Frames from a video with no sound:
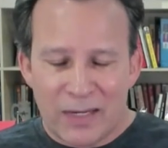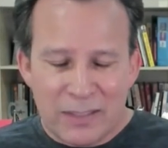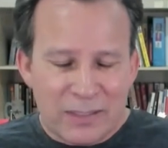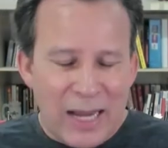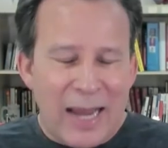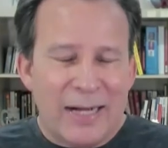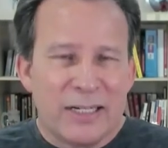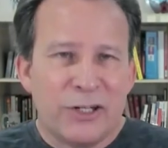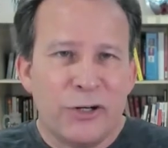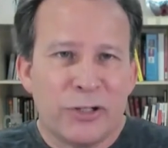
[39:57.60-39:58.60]

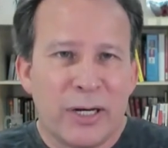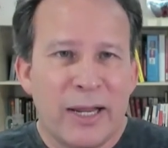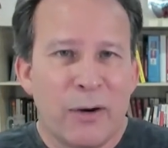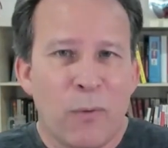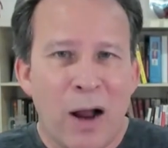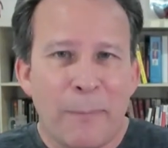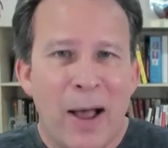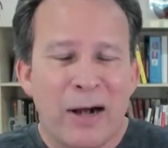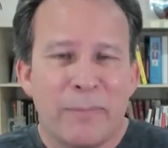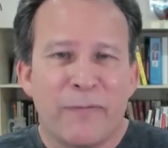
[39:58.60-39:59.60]
Societies usually hit rock
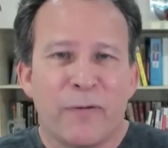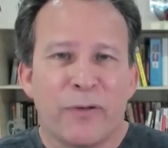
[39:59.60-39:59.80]
bottom before